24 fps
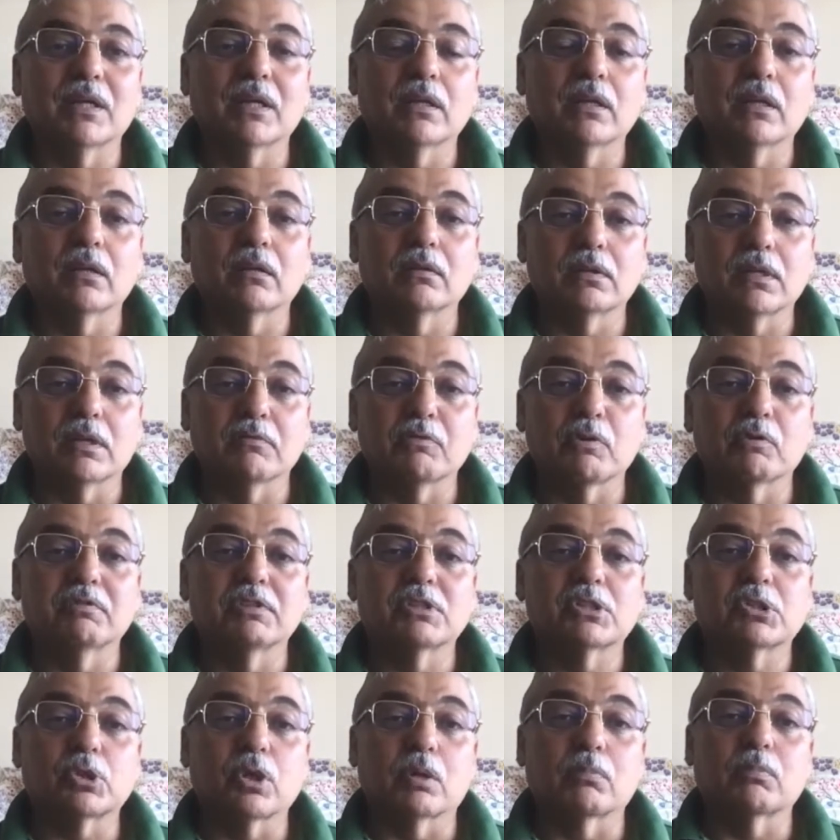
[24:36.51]
and therefore we
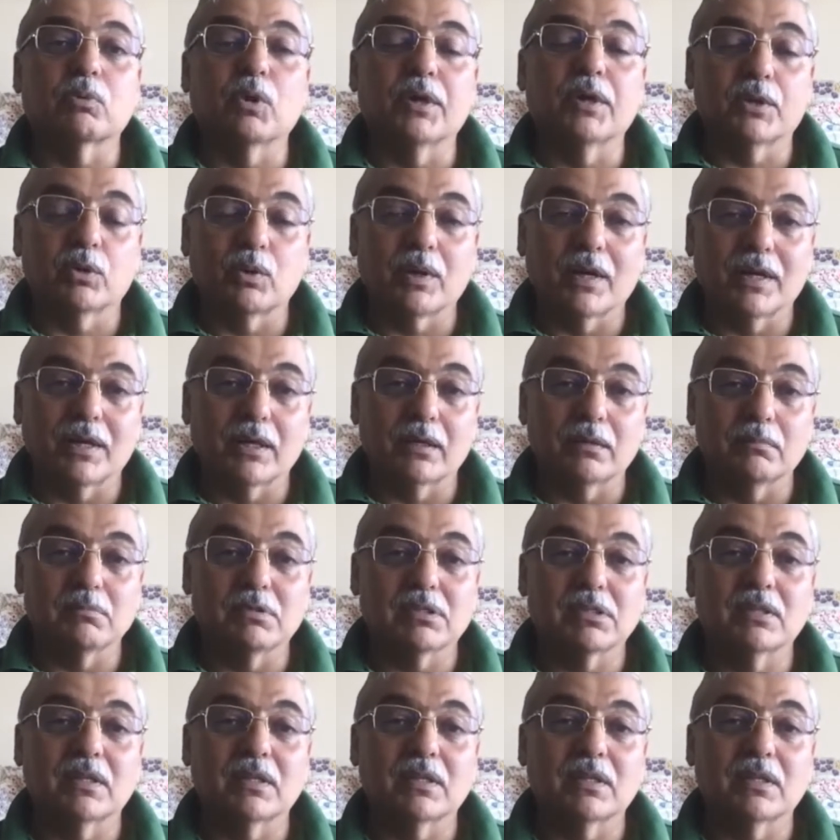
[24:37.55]
stopped going to IIMs.